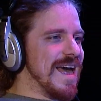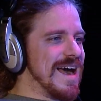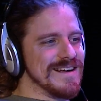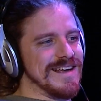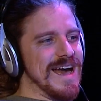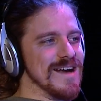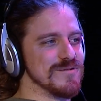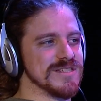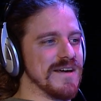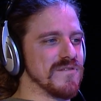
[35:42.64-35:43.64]
I
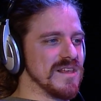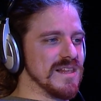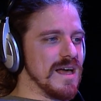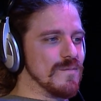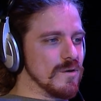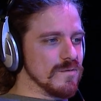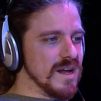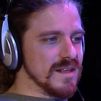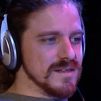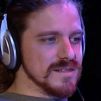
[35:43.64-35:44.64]
was definitely a lot more
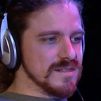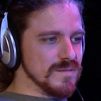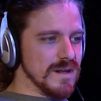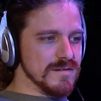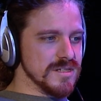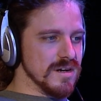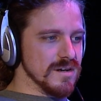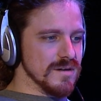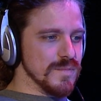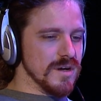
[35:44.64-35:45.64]
reckless when I was
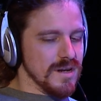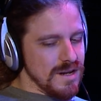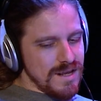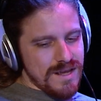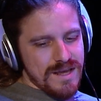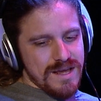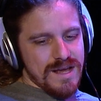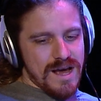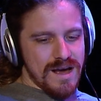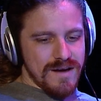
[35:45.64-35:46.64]
younger, but
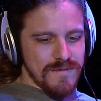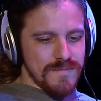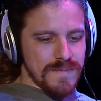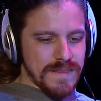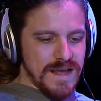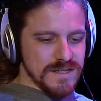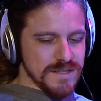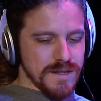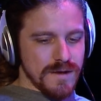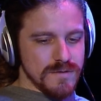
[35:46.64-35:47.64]
I
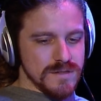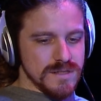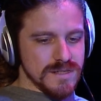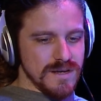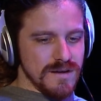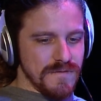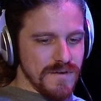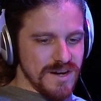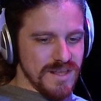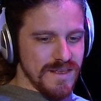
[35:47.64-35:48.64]
just thought that was
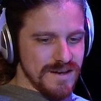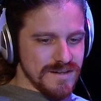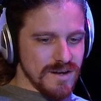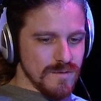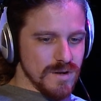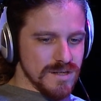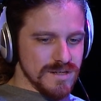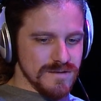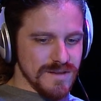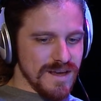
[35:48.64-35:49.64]
funny that Doug wanted to
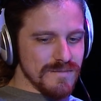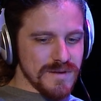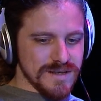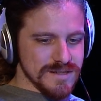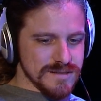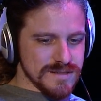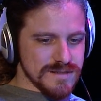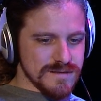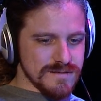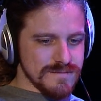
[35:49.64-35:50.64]
do that because
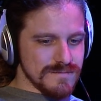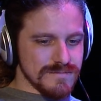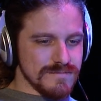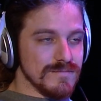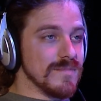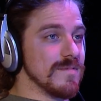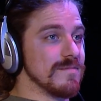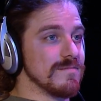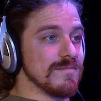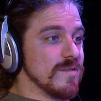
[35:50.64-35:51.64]

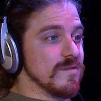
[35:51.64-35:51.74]
it's